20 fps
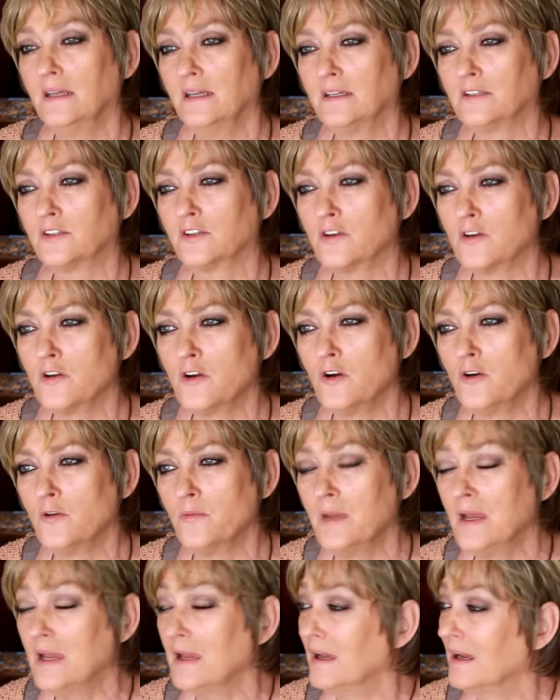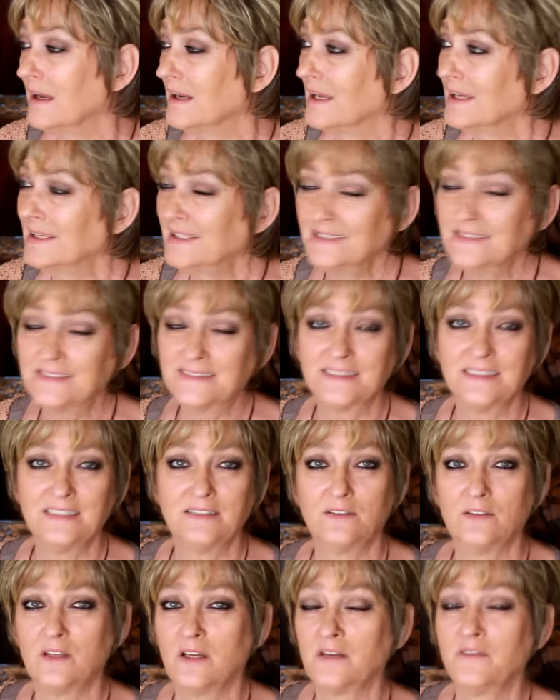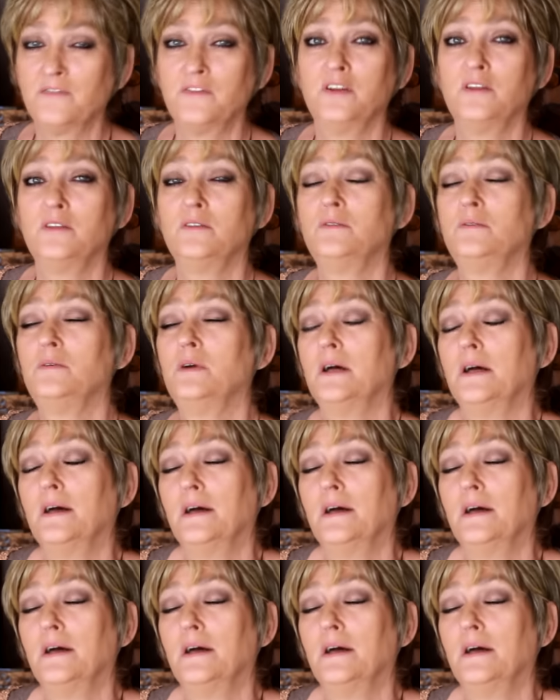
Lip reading: at your home. And I could see a lot of you